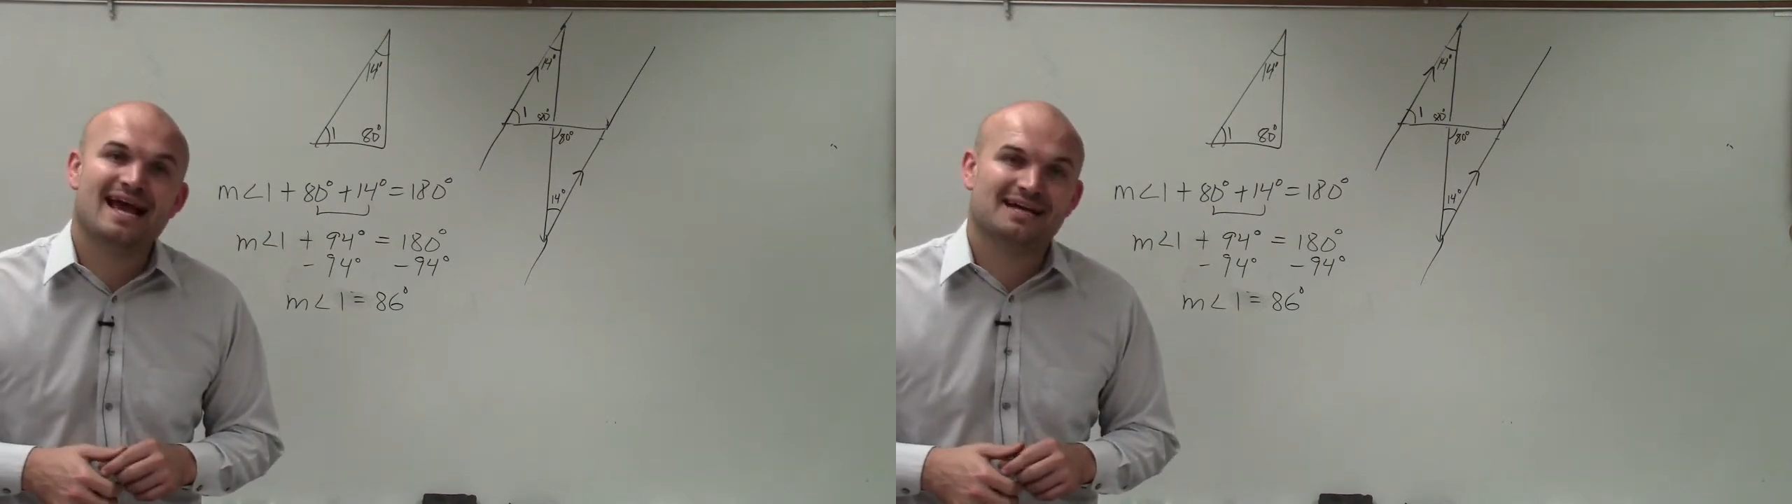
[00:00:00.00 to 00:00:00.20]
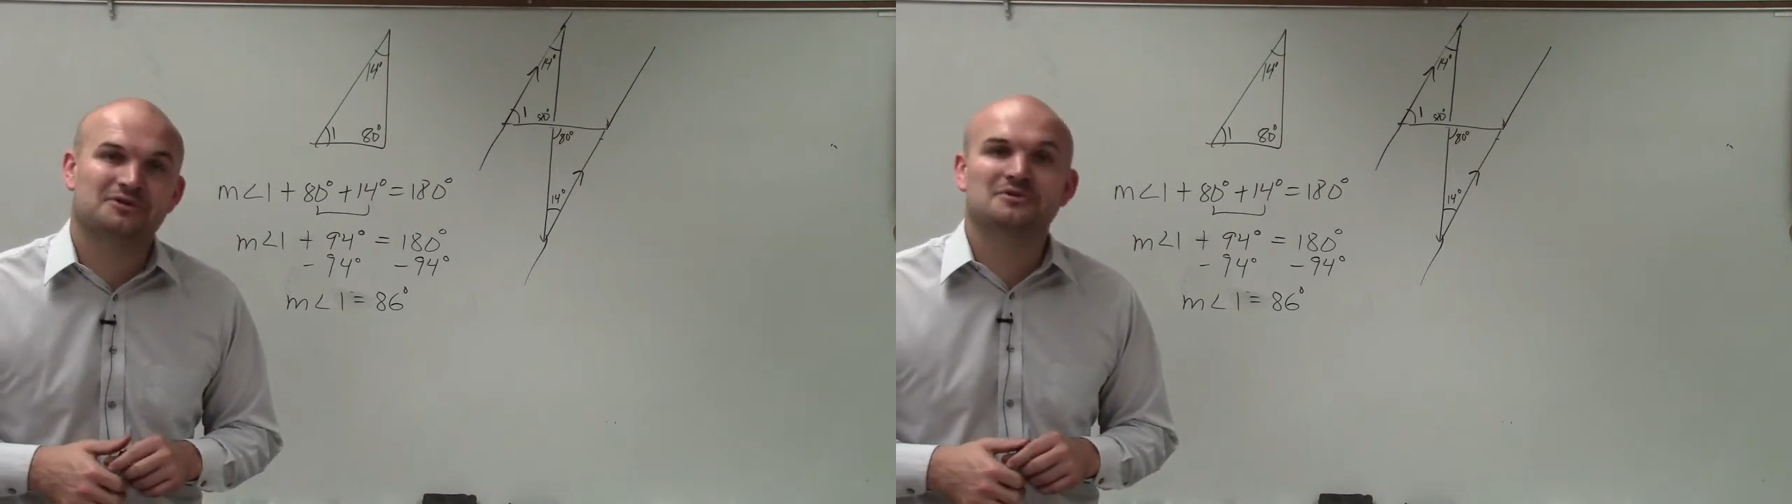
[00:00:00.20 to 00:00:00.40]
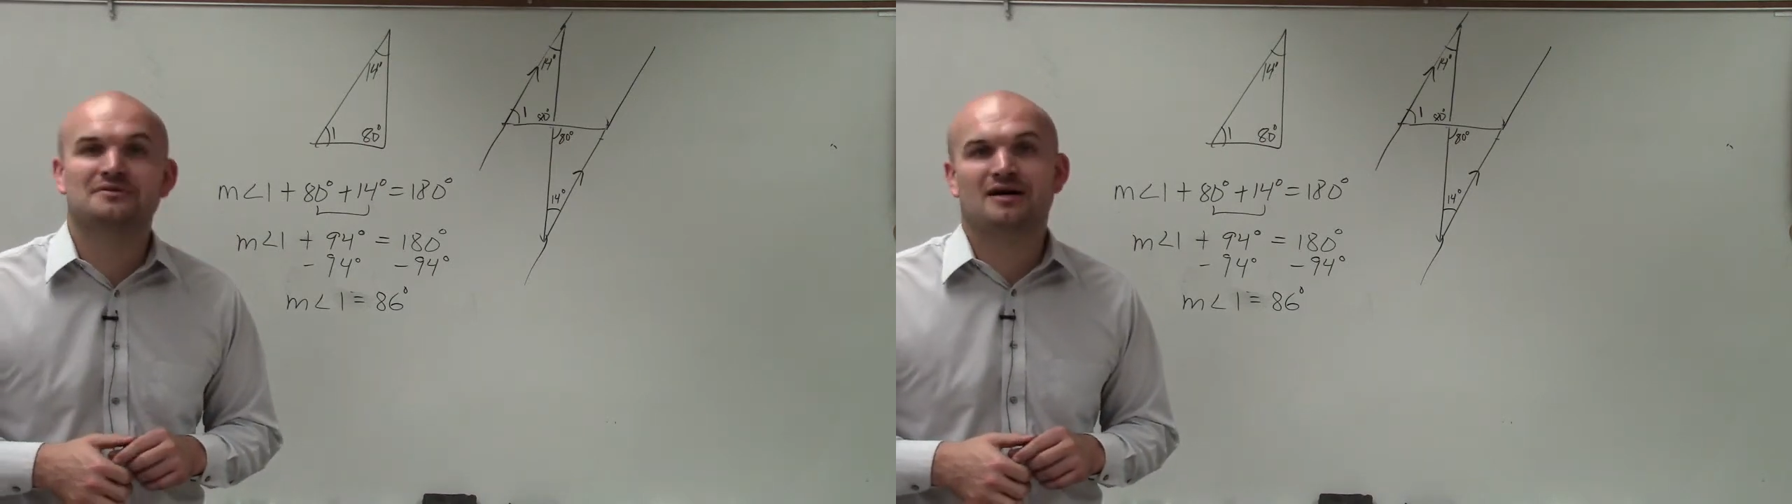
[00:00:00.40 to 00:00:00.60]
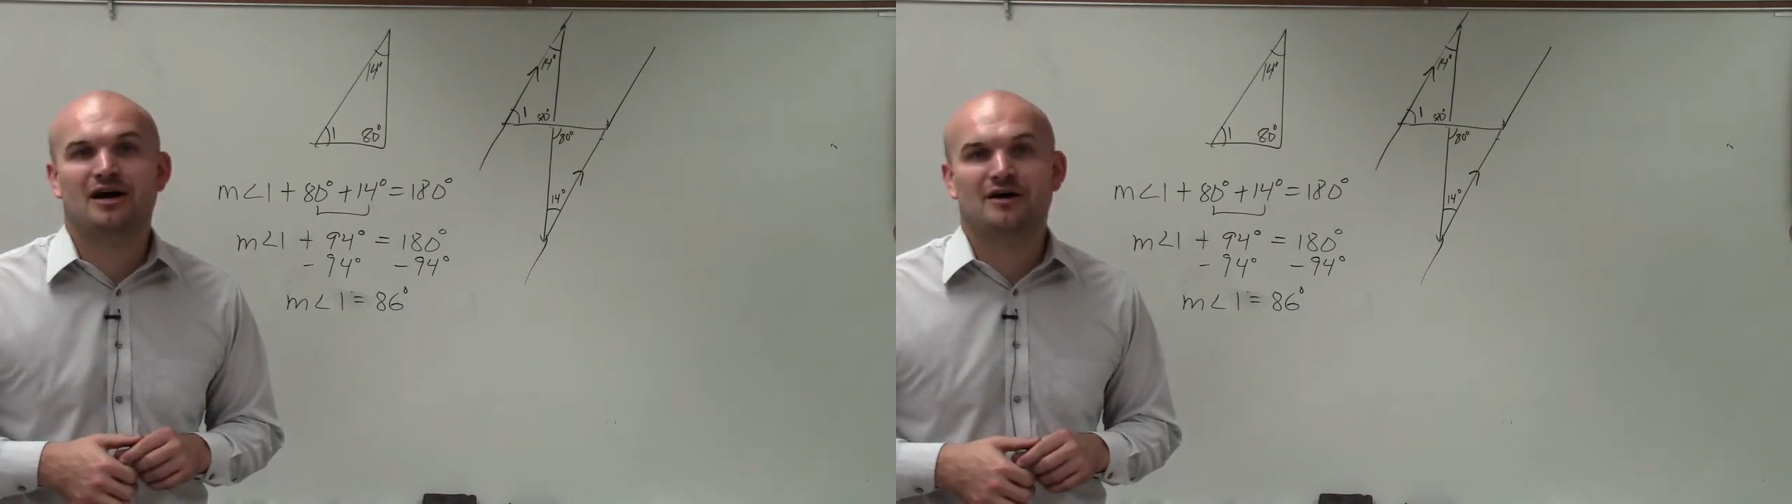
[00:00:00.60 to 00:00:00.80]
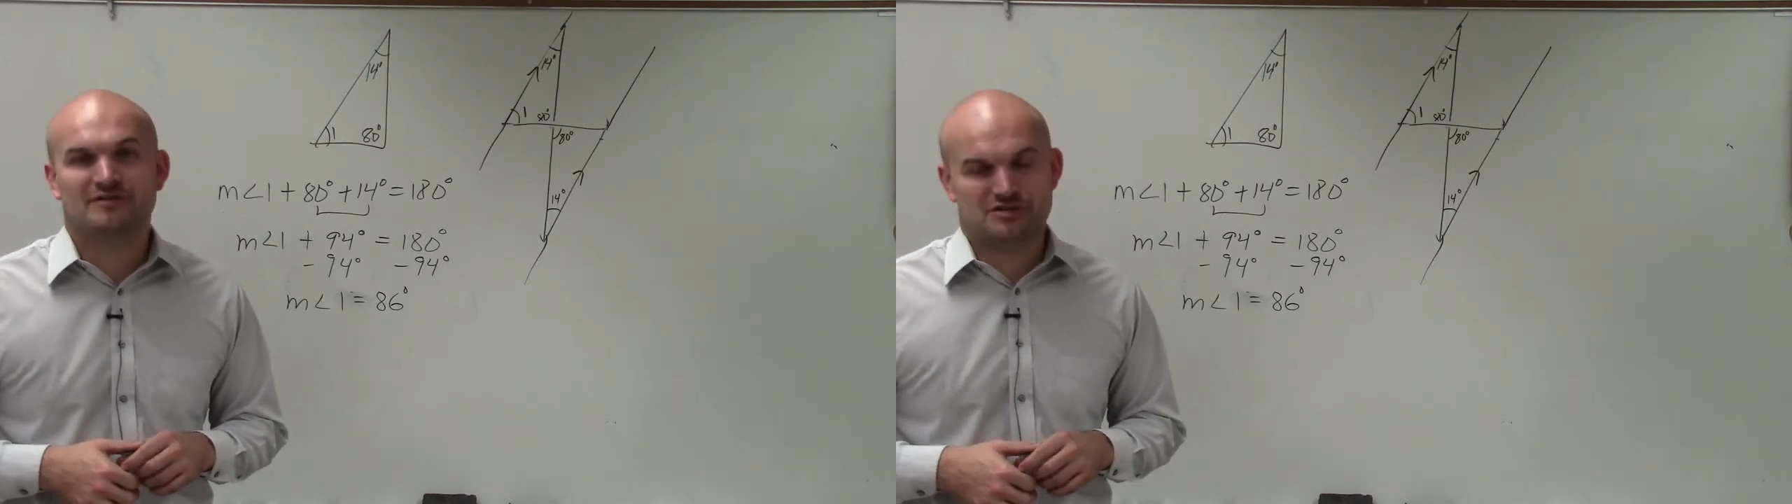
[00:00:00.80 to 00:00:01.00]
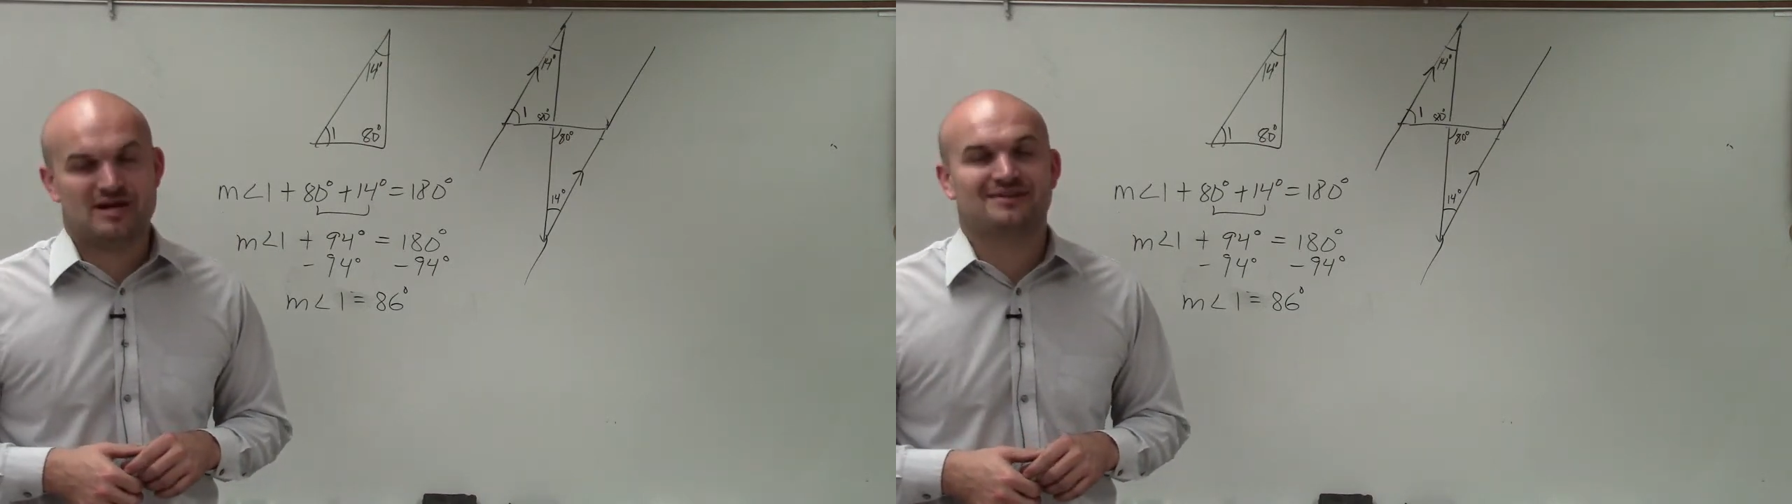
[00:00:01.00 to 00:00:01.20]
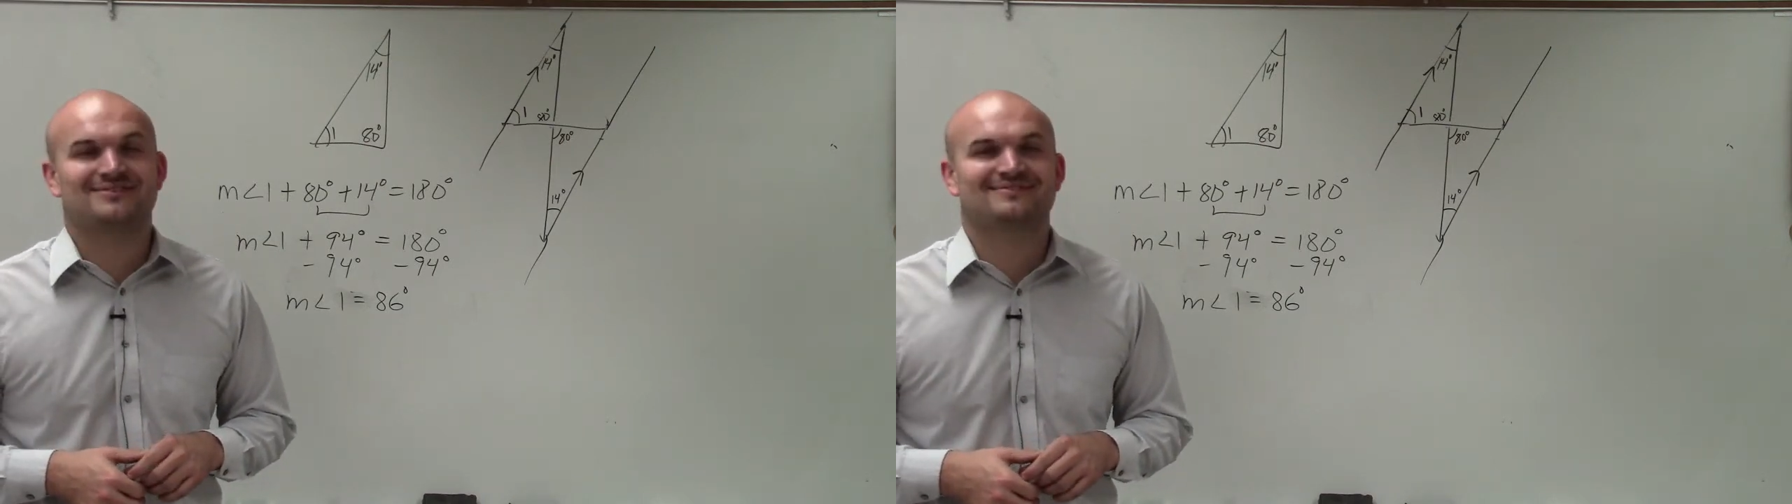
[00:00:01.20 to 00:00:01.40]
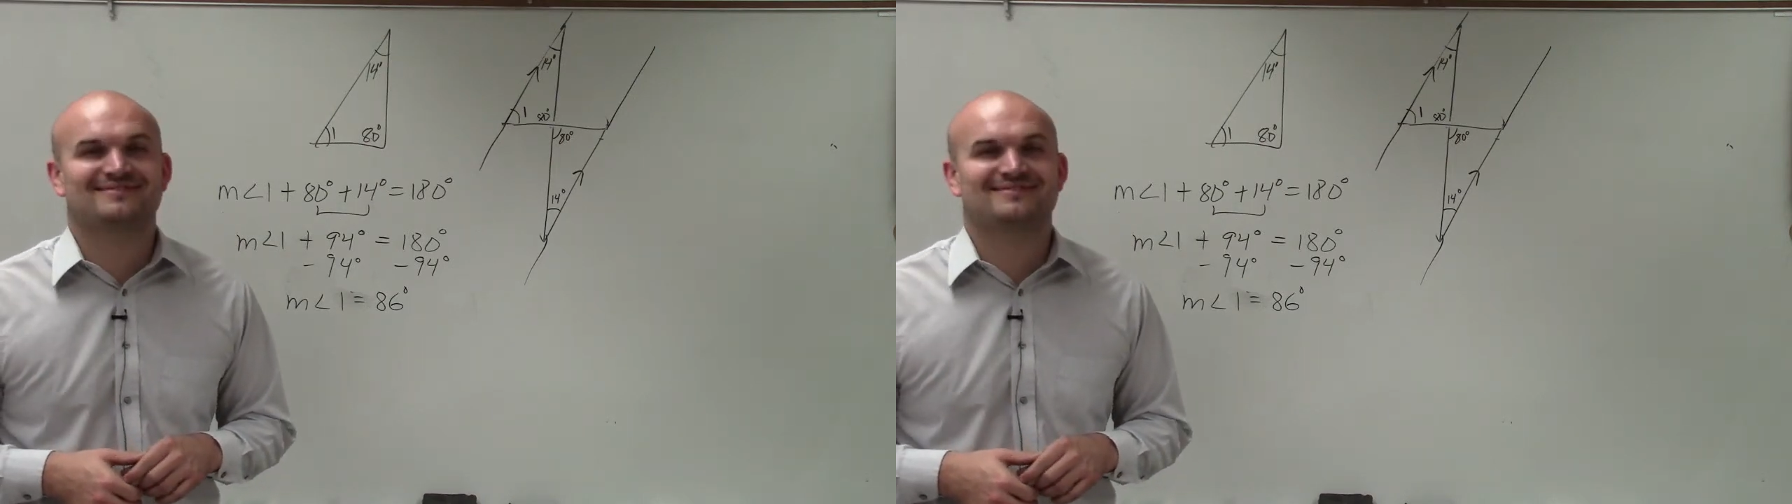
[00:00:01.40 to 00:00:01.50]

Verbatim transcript: angle of a triangle.